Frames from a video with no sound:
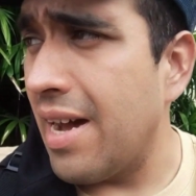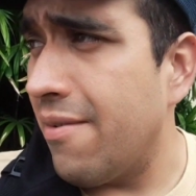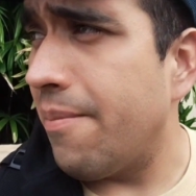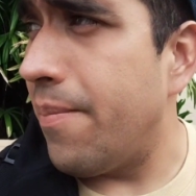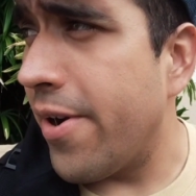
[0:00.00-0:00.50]
have a
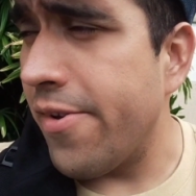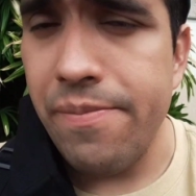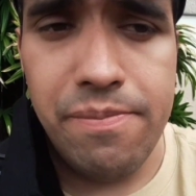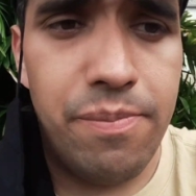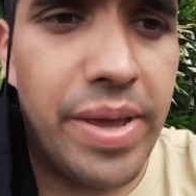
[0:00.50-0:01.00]
very
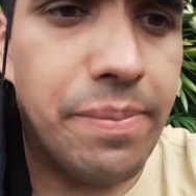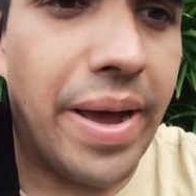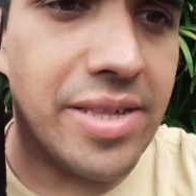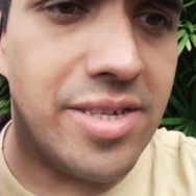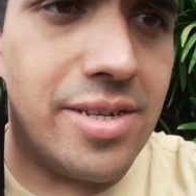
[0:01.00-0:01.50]
big
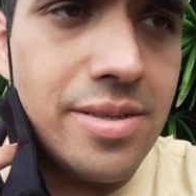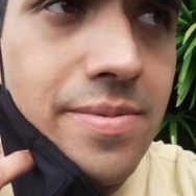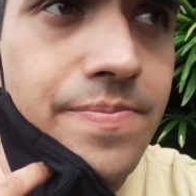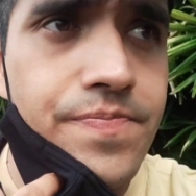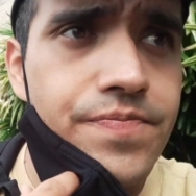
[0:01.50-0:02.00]
budget
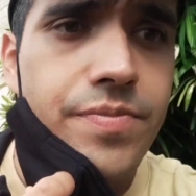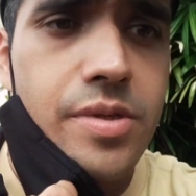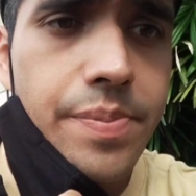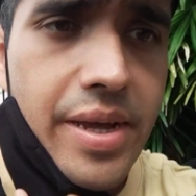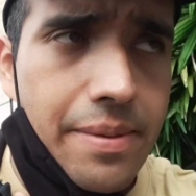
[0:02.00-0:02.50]
to pick up